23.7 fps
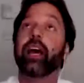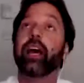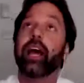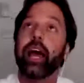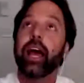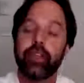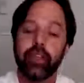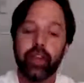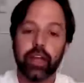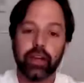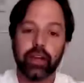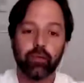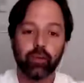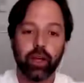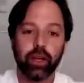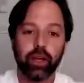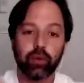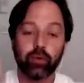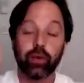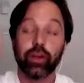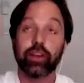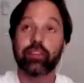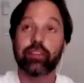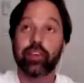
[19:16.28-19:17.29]
and then
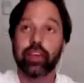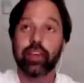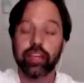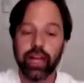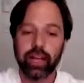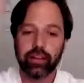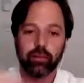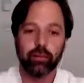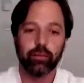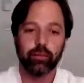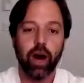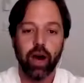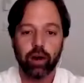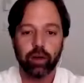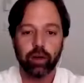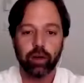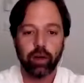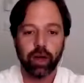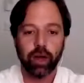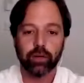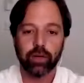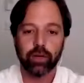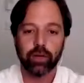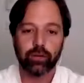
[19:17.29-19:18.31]
we see it as the model by
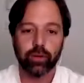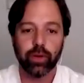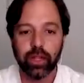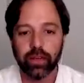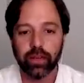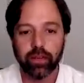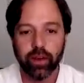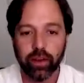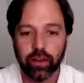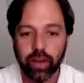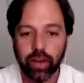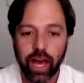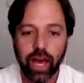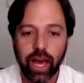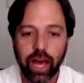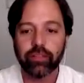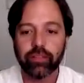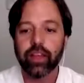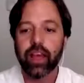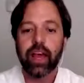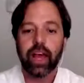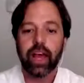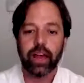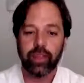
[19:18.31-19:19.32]
which we live our lives.
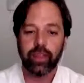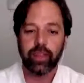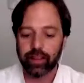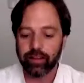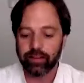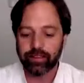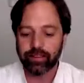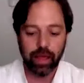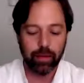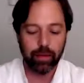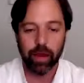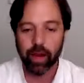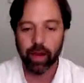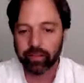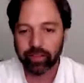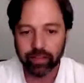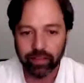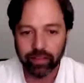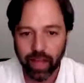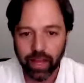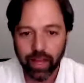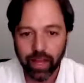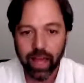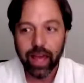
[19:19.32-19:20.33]
And then Sam Harris is
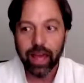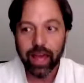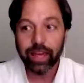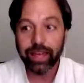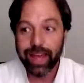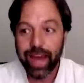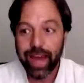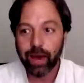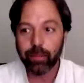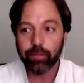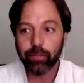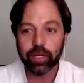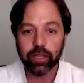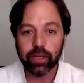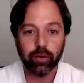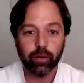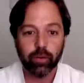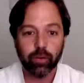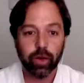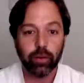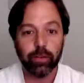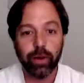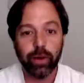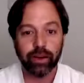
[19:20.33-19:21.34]
like, yeah, but
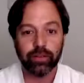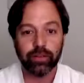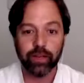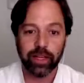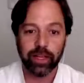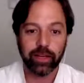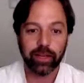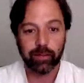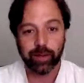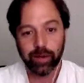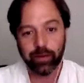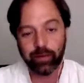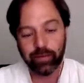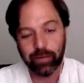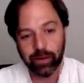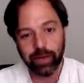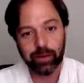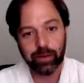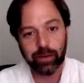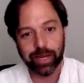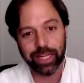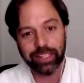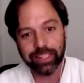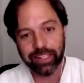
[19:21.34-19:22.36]
what about
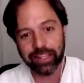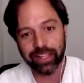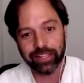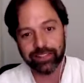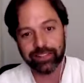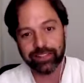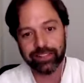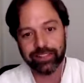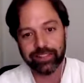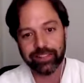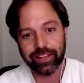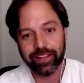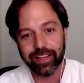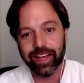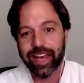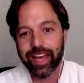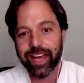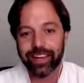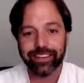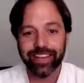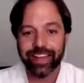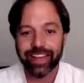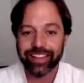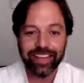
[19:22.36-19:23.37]
fundamentalists? And
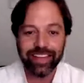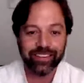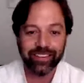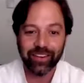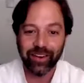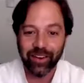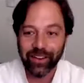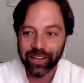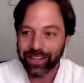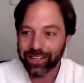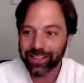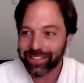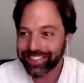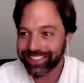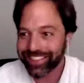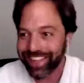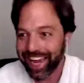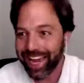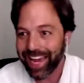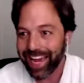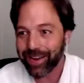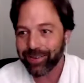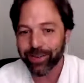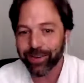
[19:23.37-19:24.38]
it's like, that's all he could
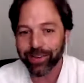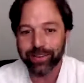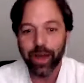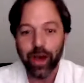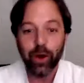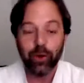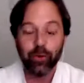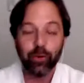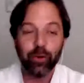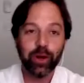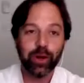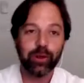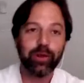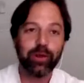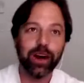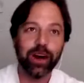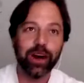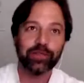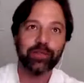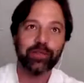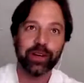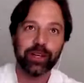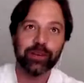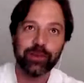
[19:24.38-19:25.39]
say was, what about
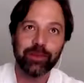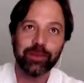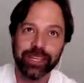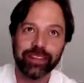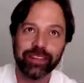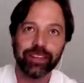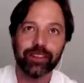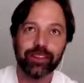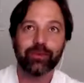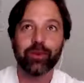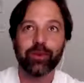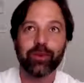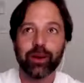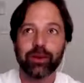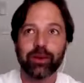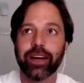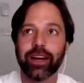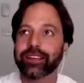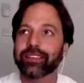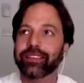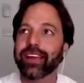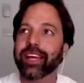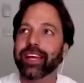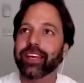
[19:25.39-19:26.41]
fundamentalists? What about,
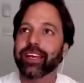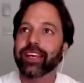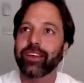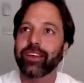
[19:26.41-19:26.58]
it's like,